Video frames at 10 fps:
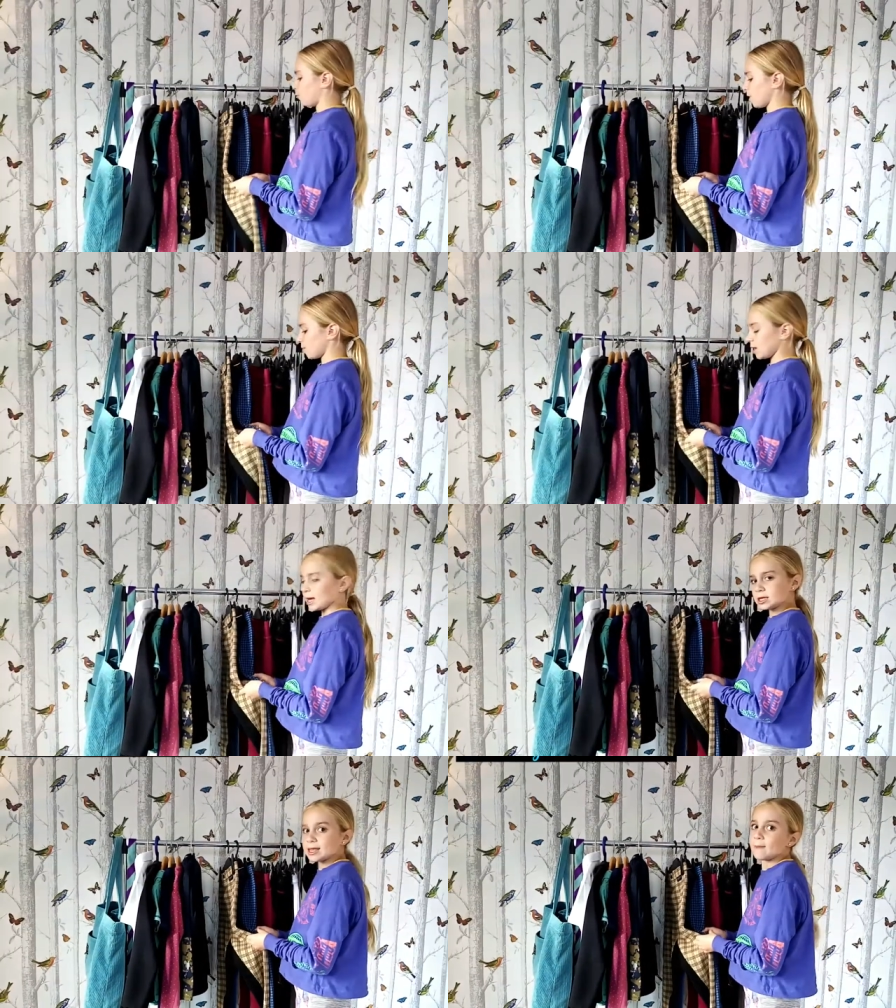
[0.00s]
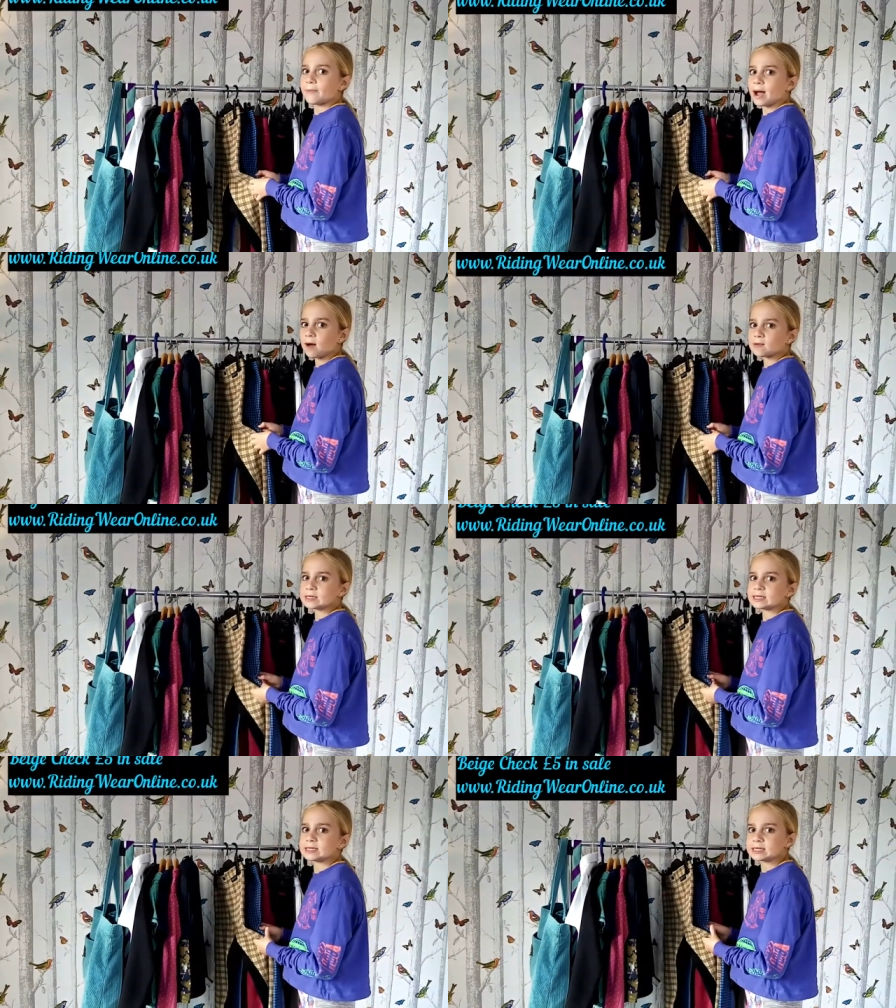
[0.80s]
they were like £10
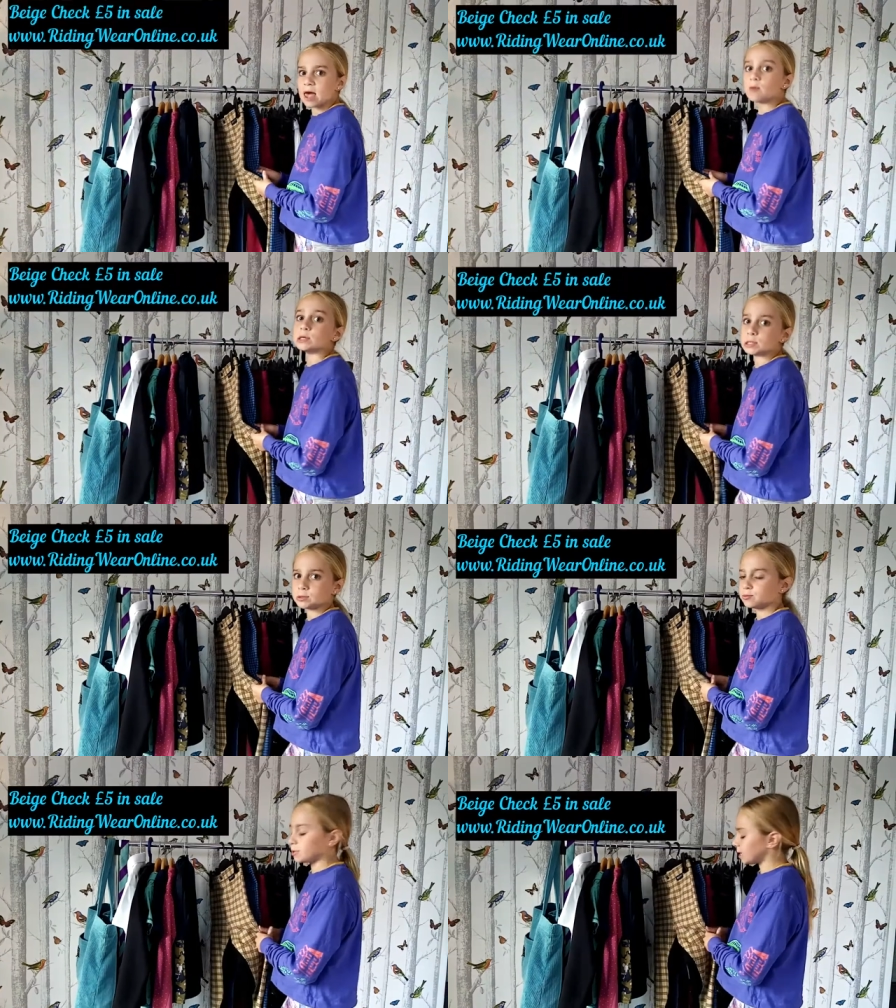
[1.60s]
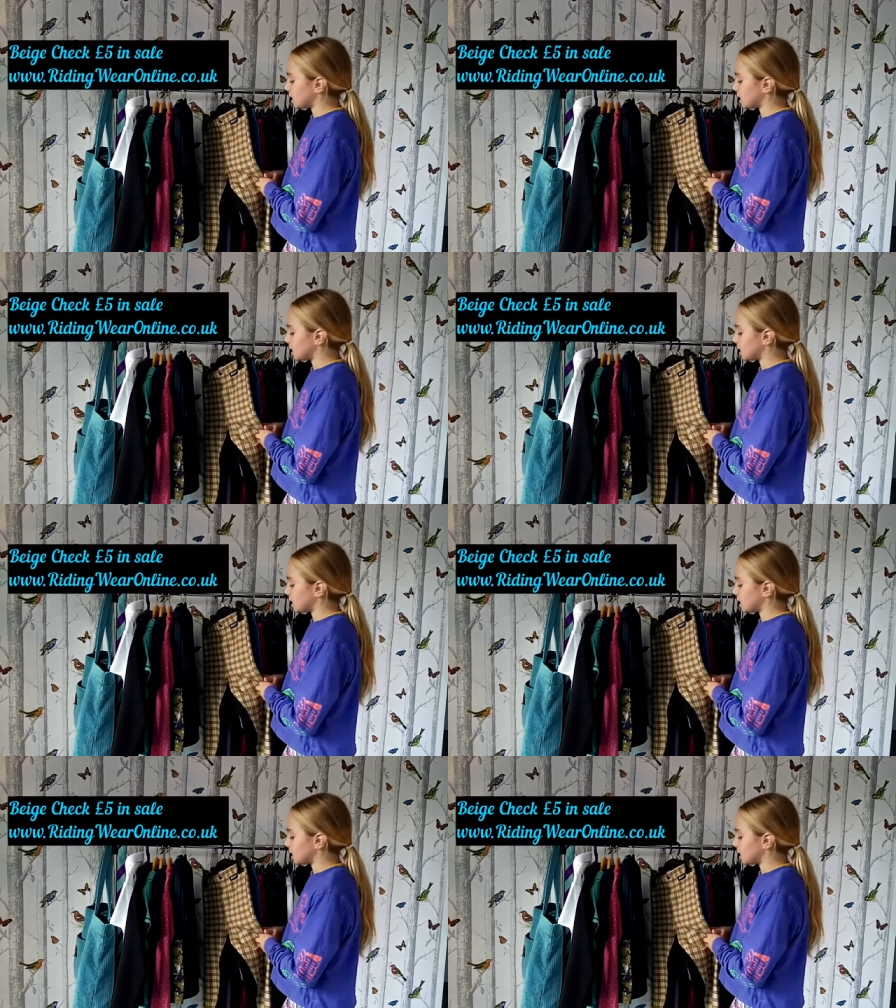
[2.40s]
in sale, which is really